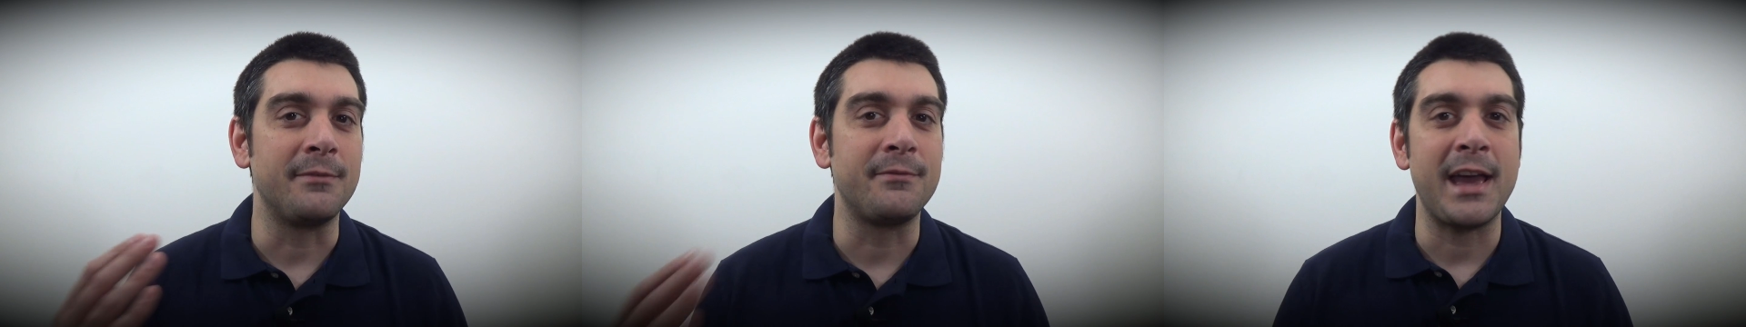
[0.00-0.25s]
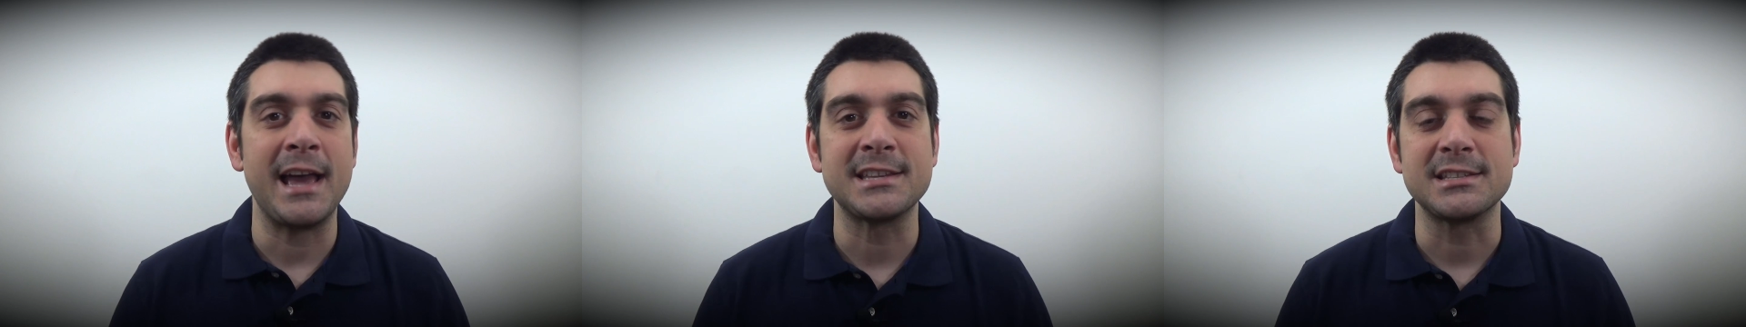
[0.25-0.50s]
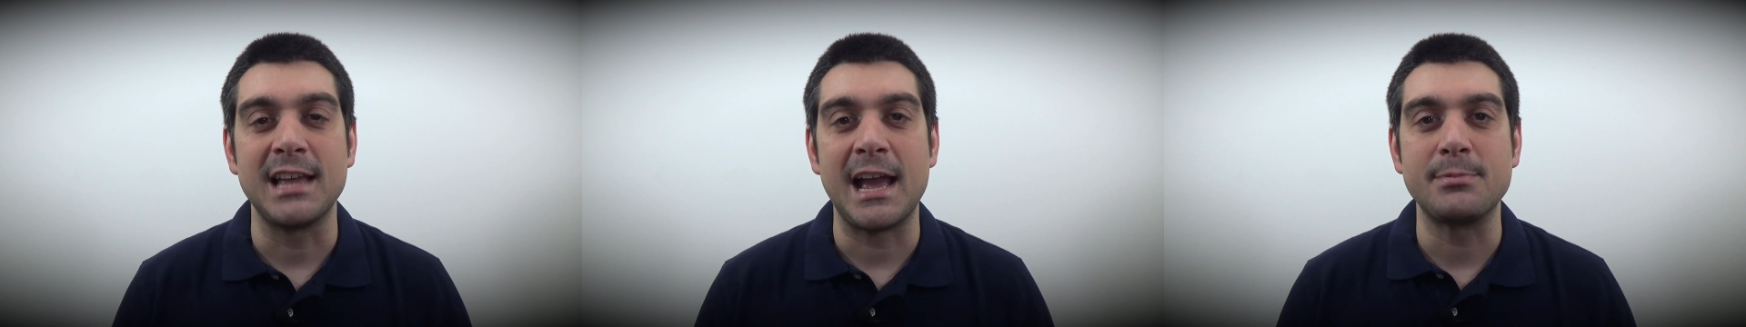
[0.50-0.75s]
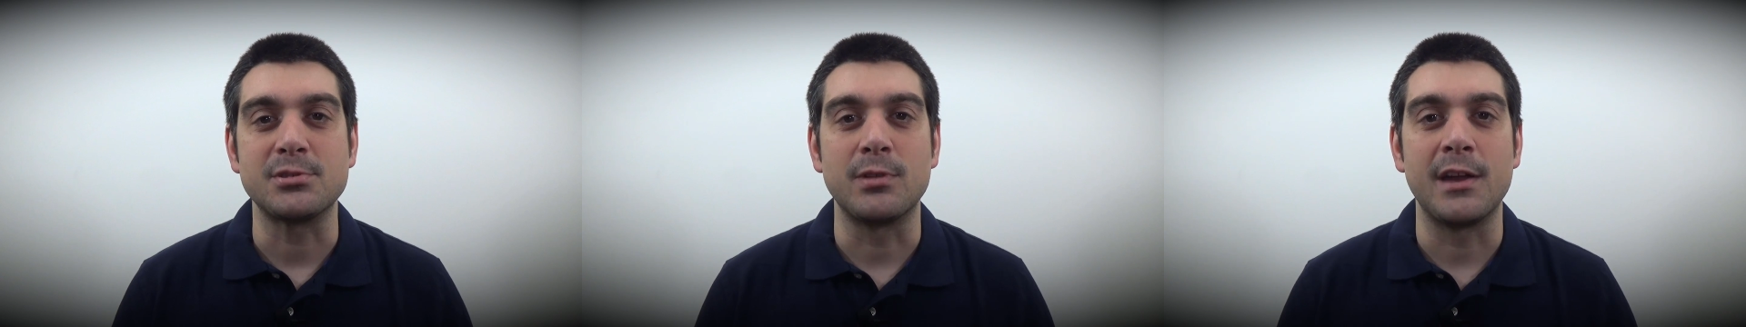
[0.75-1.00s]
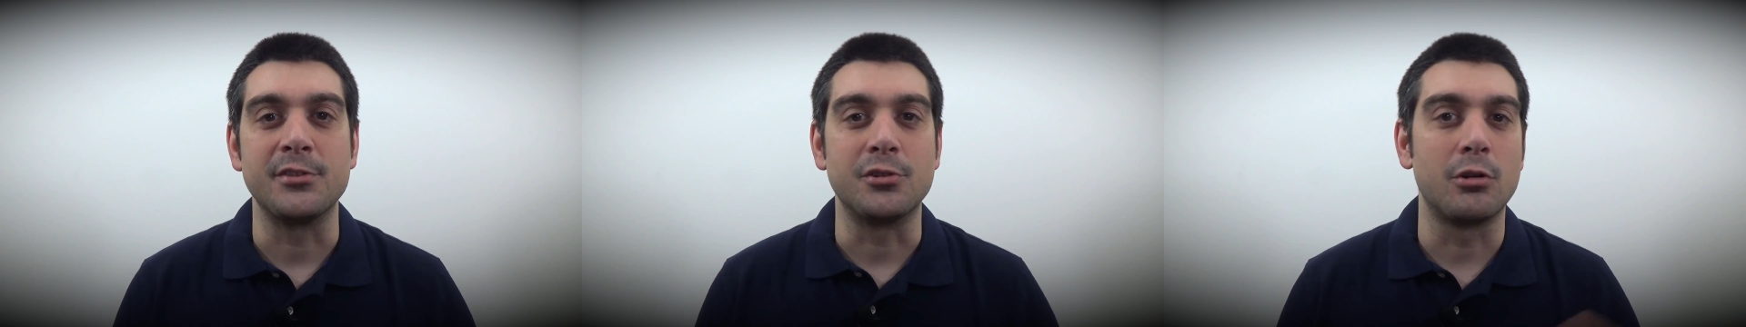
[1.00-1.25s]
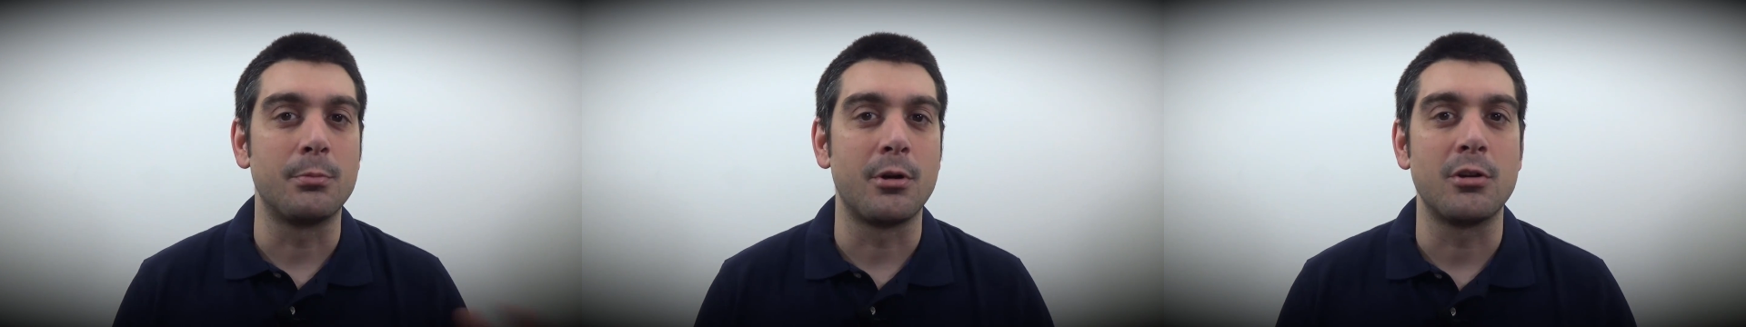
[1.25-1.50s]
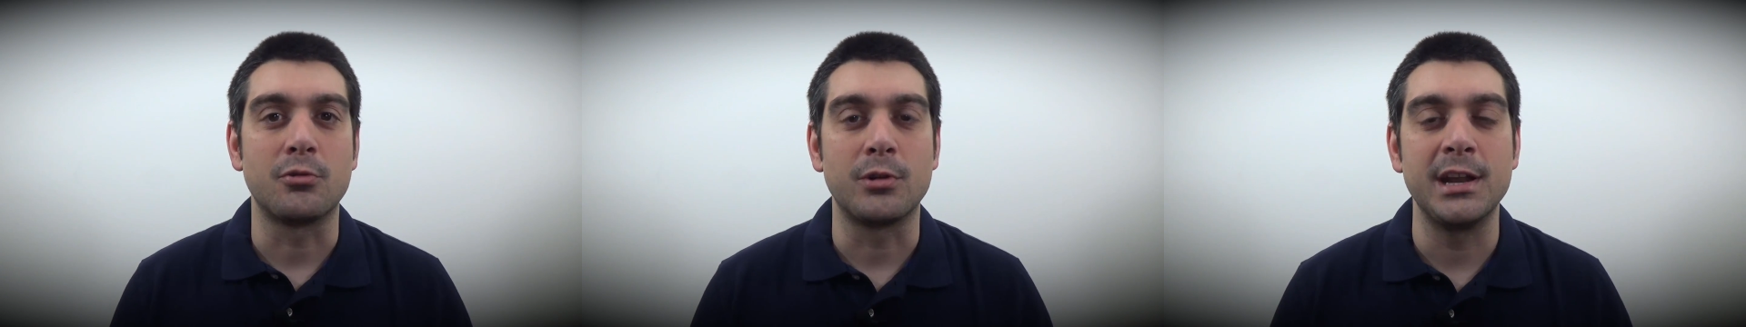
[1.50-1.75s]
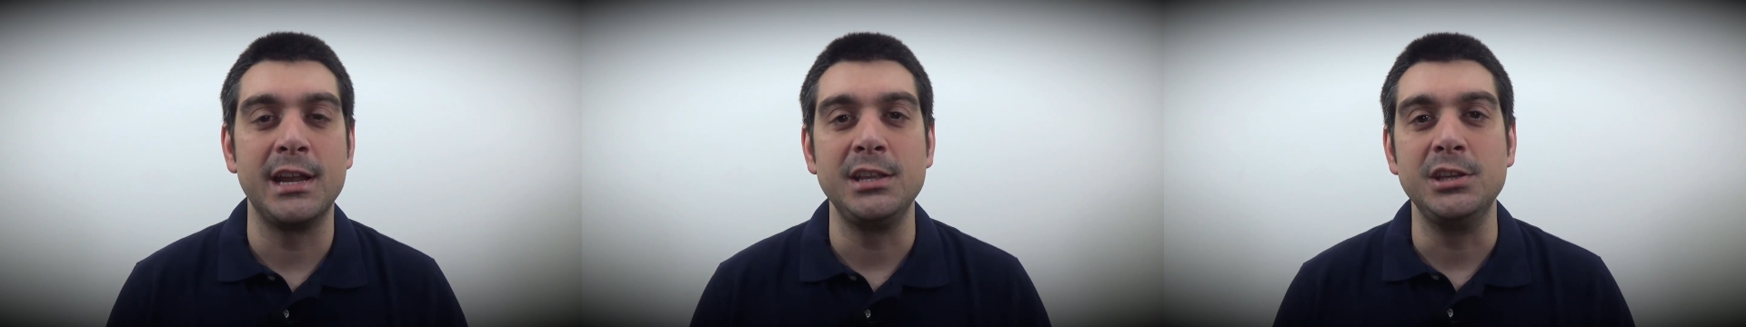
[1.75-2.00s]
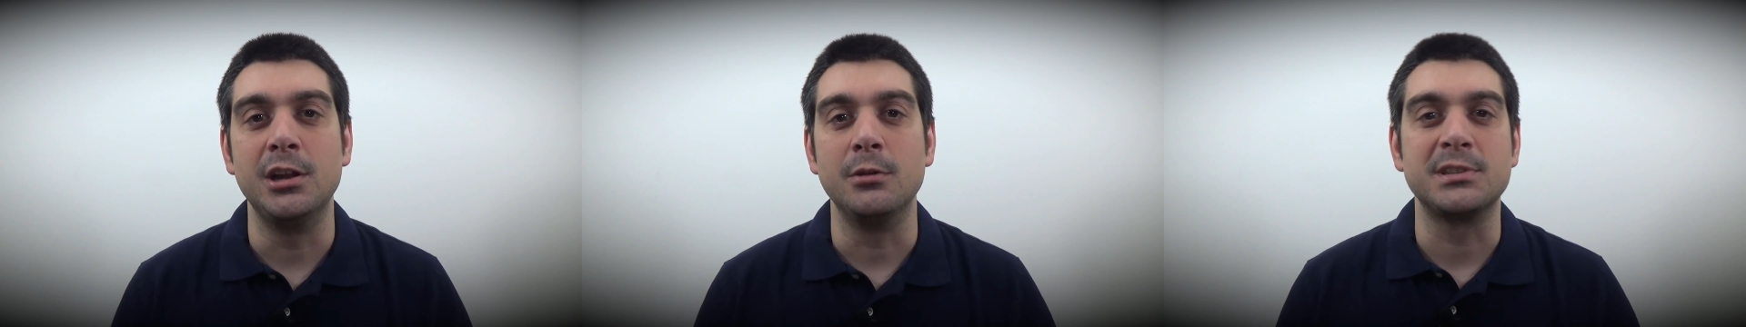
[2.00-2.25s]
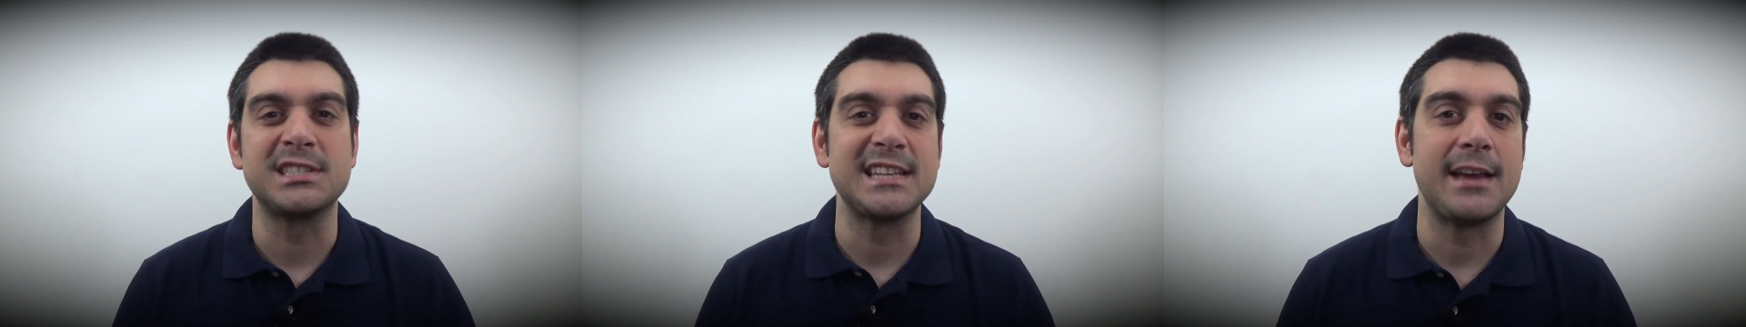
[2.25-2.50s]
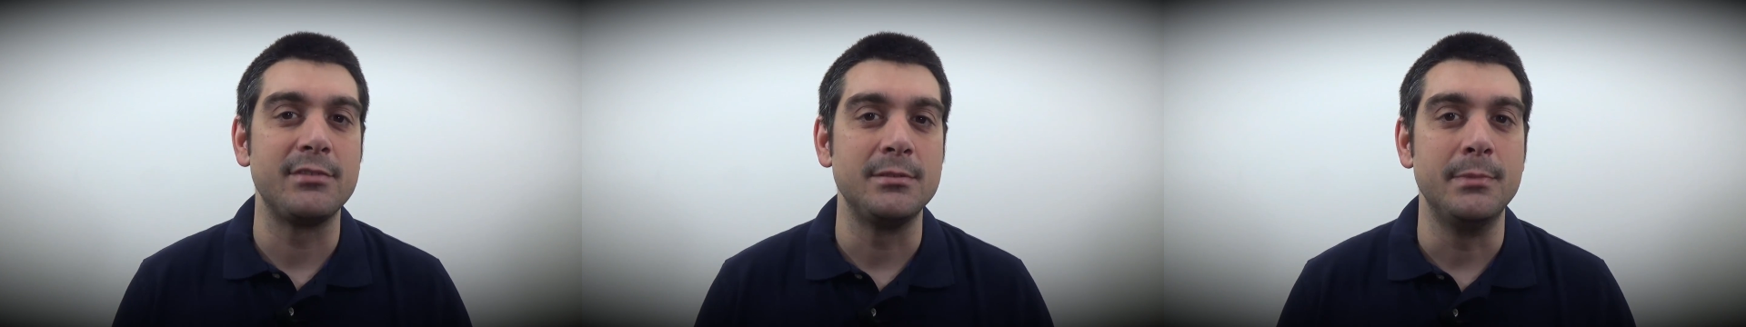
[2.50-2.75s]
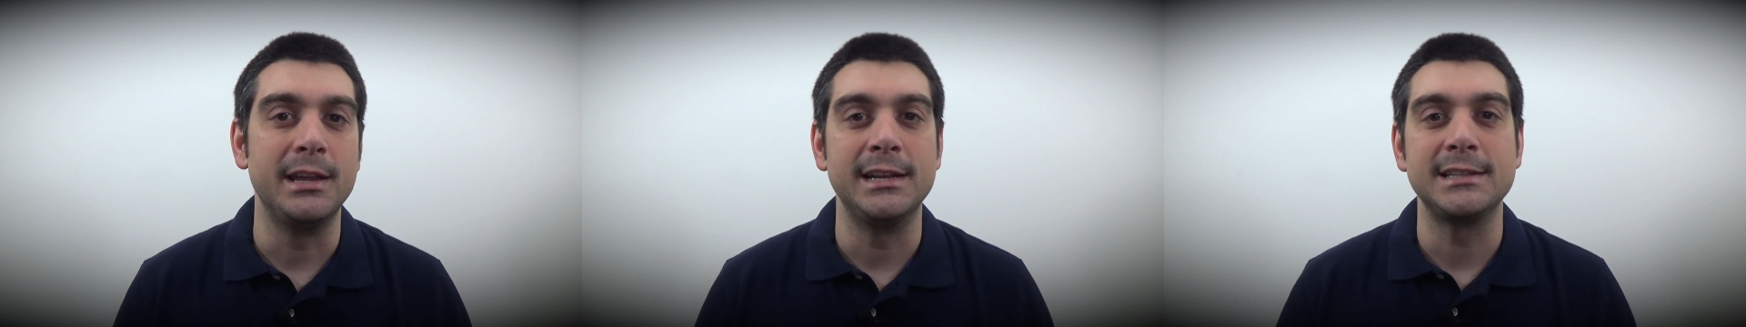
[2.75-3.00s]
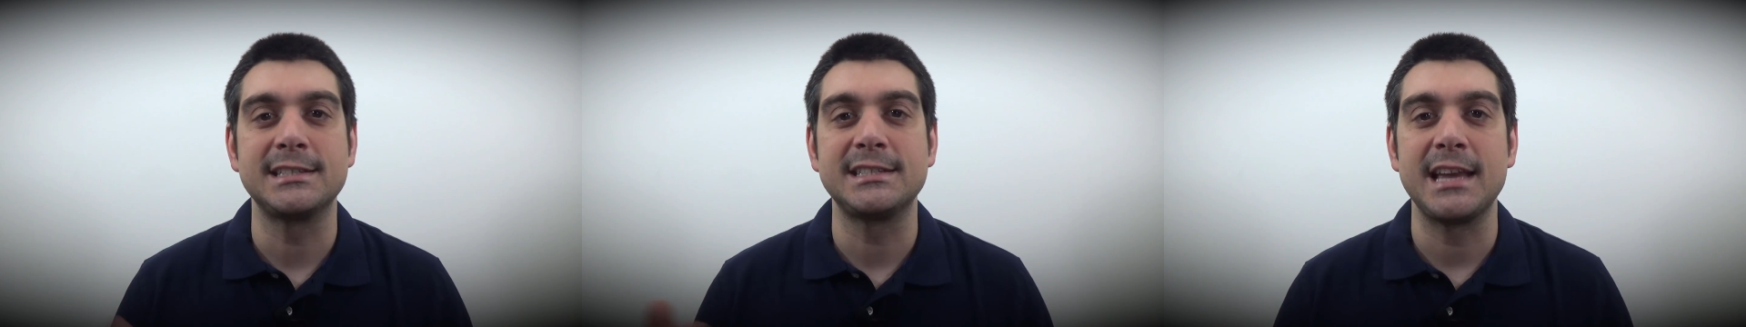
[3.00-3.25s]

fast laps around the Nürburgring, 7 minutes,